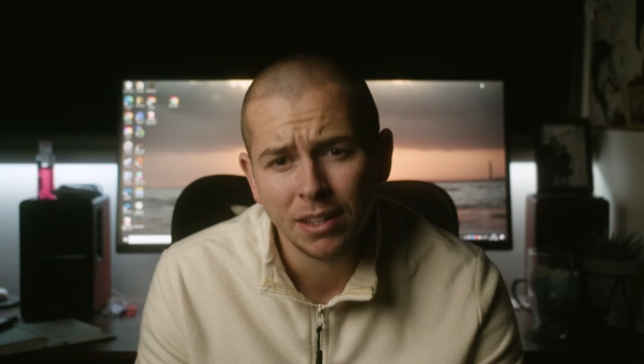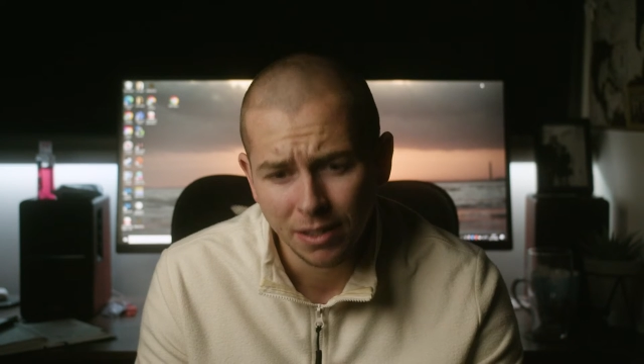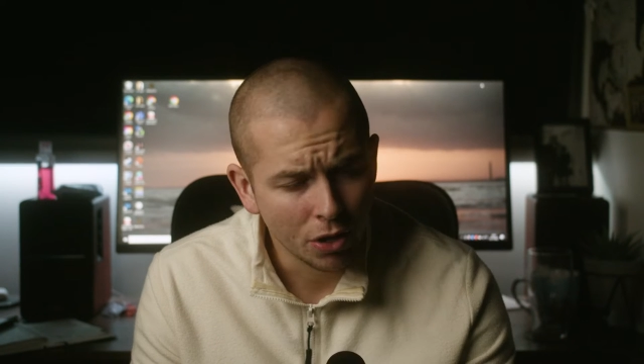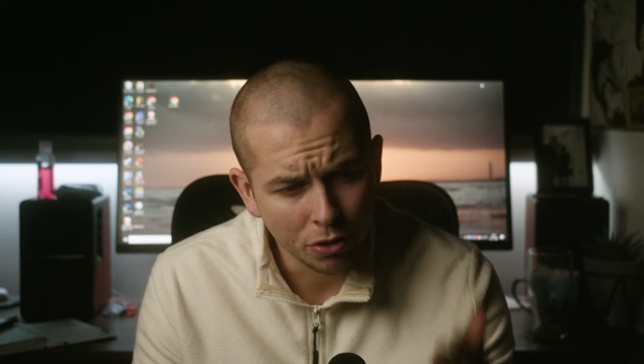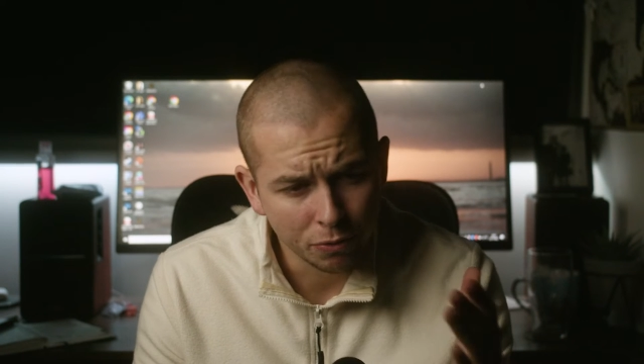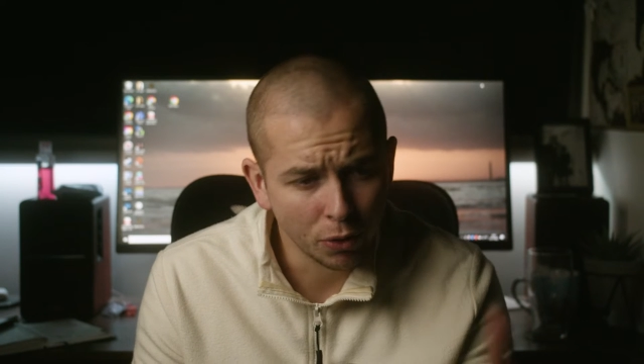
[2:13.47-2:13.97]

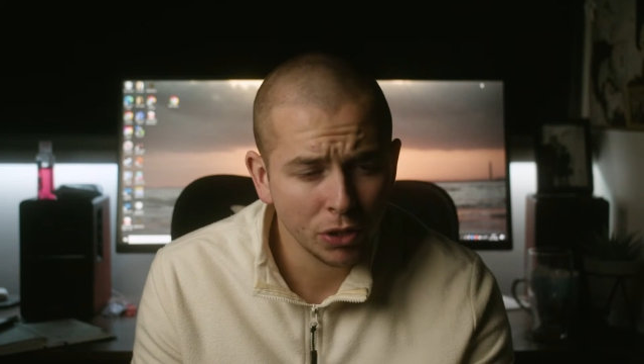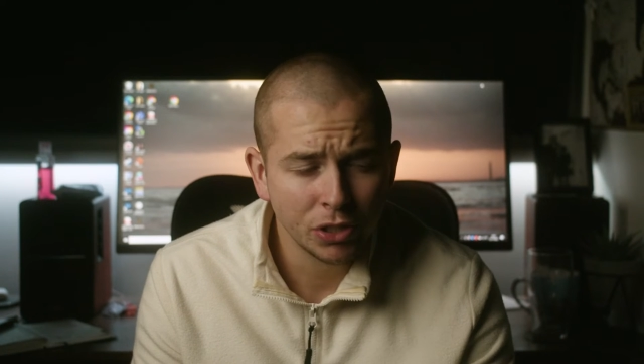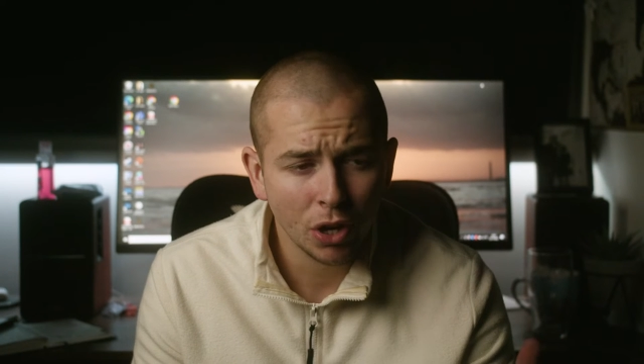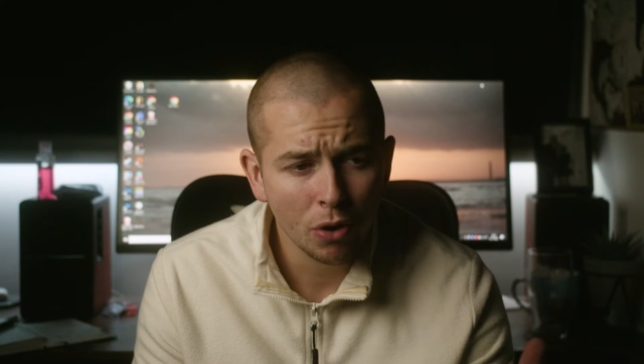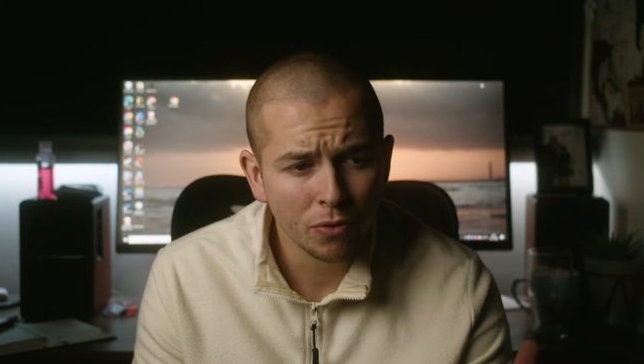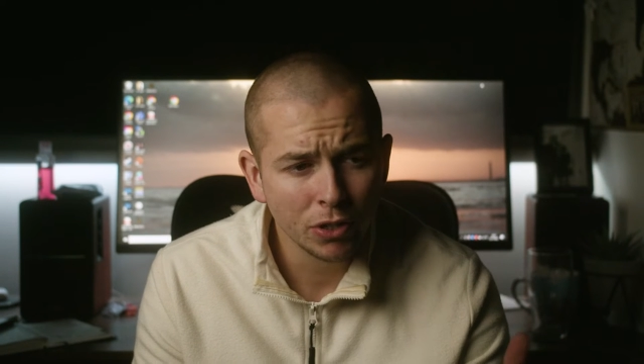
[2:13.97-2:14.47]
The
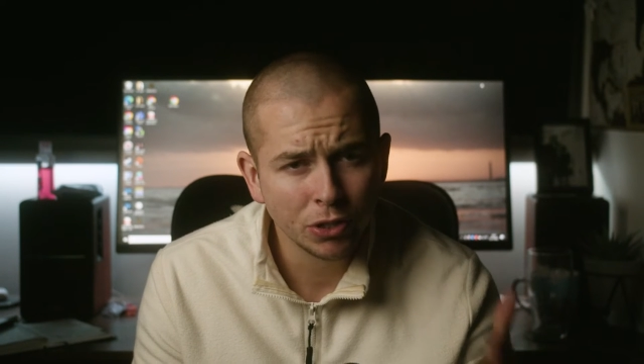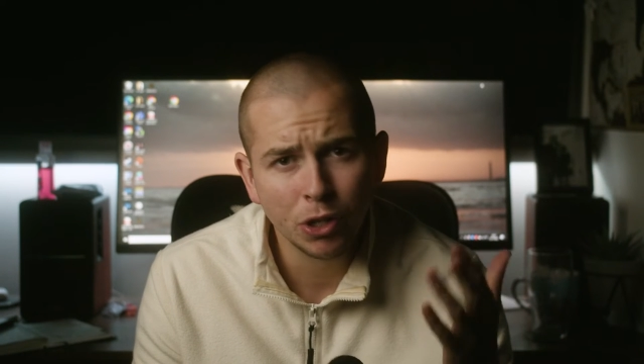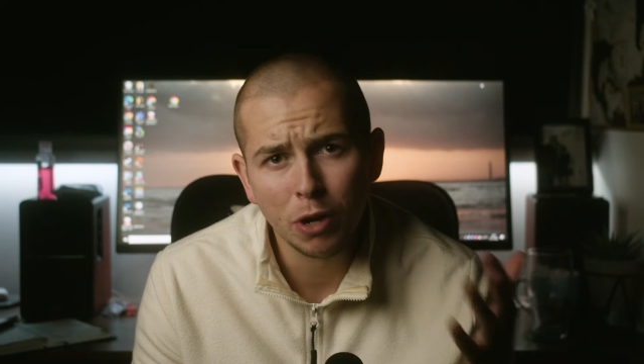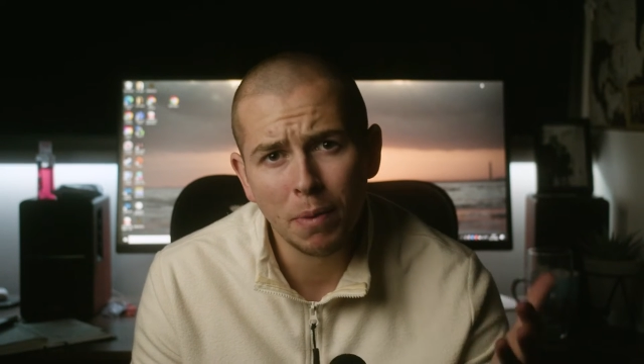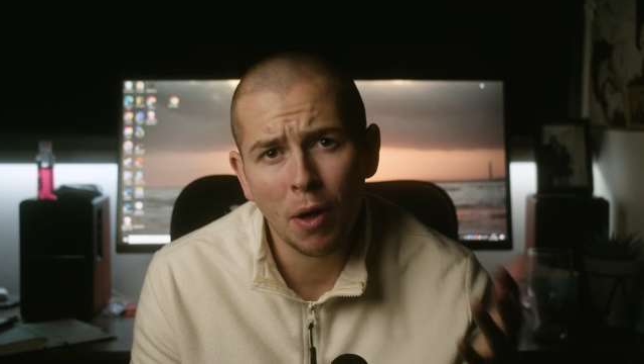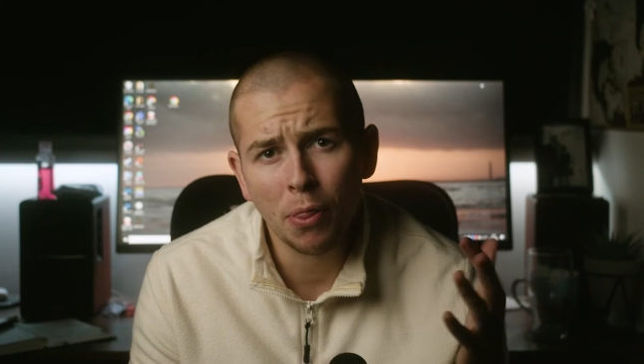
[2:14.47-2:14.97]
voiceover
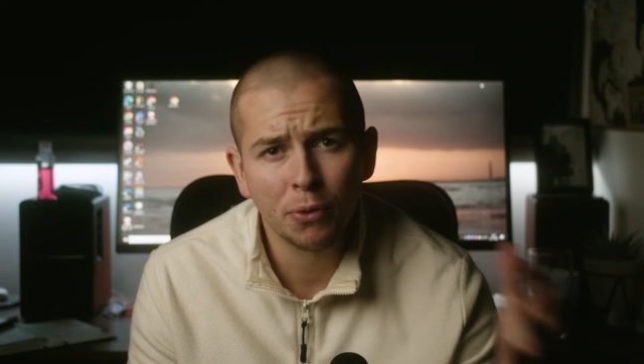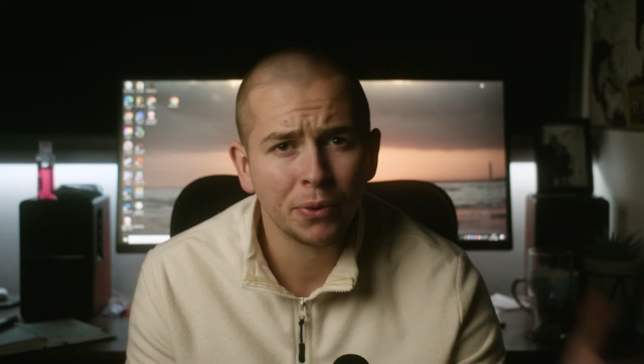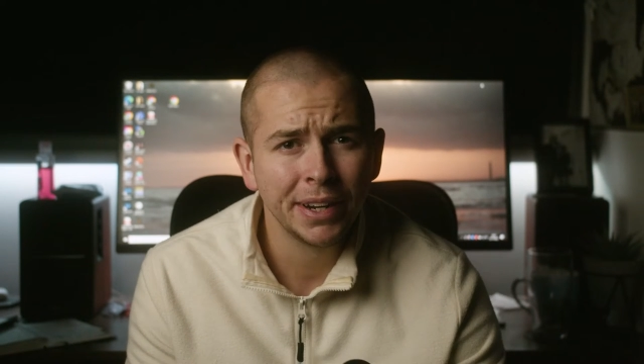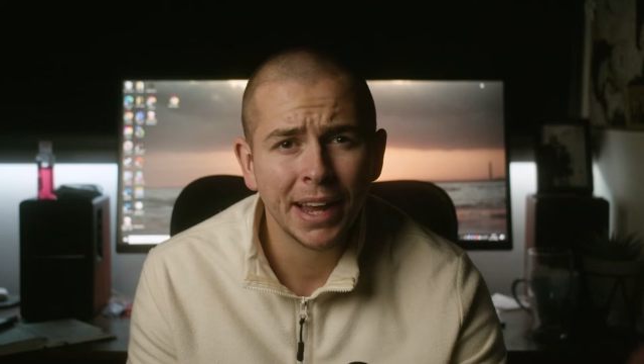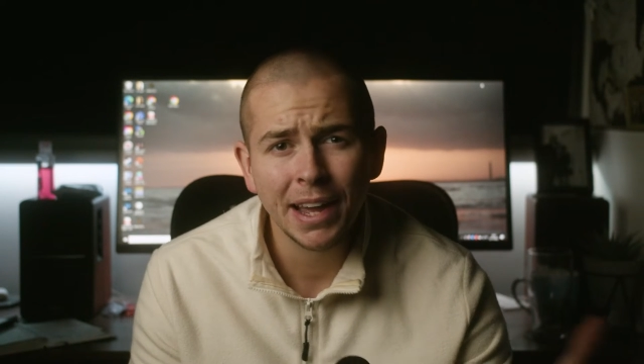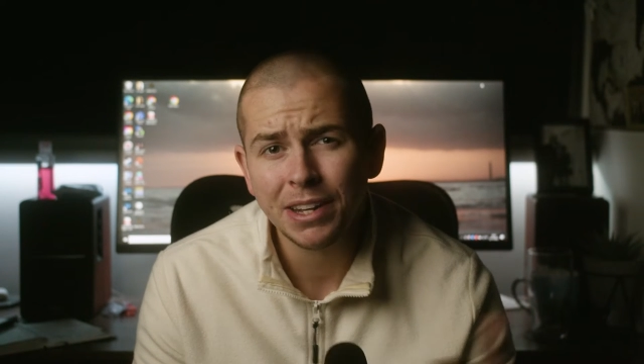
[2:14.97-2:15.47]
took about
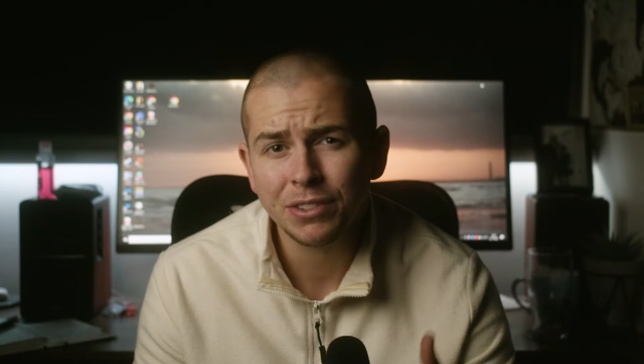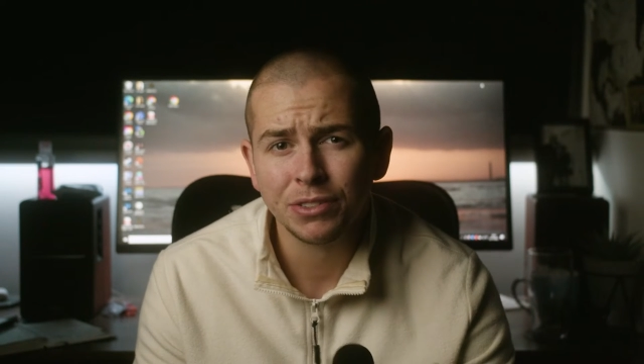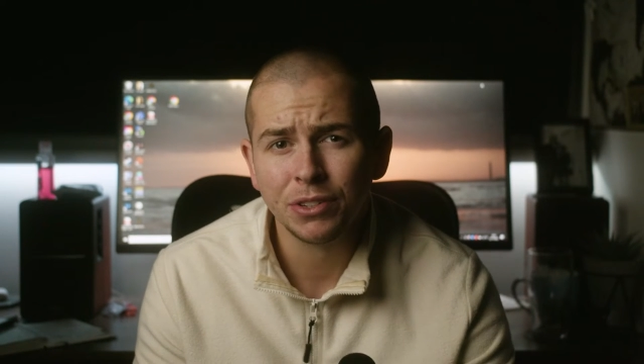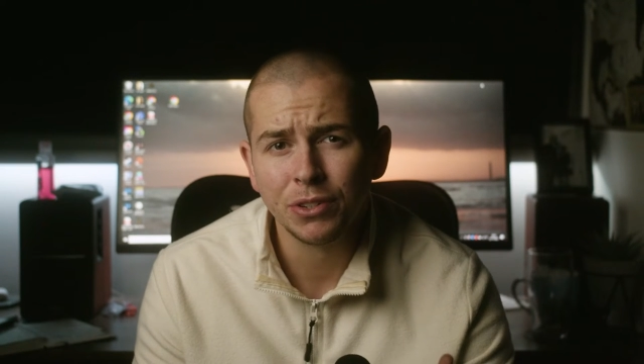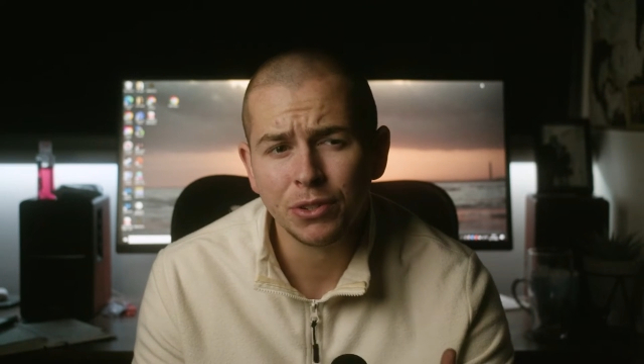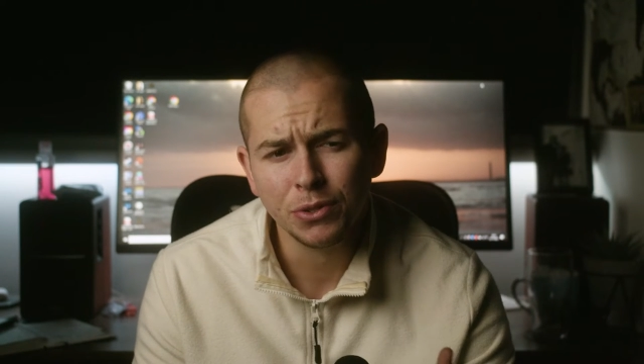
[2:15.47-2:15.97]
3 days
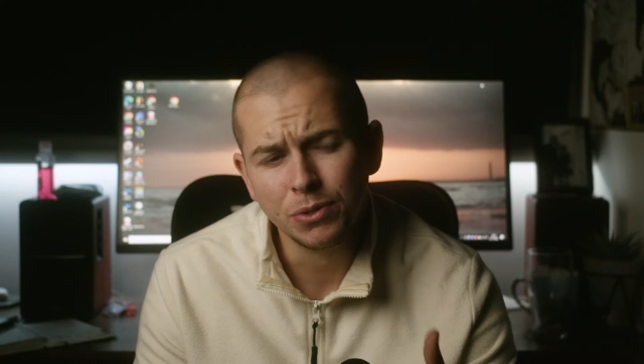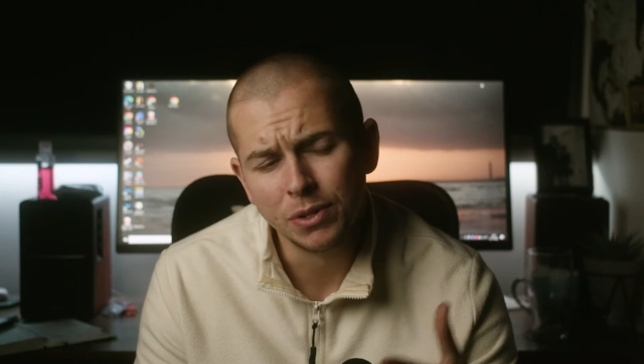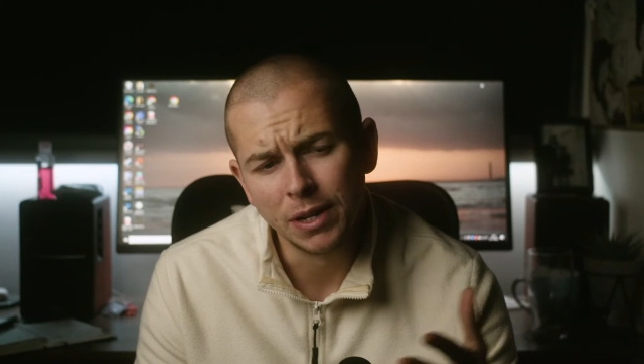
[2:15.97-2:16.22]
to do.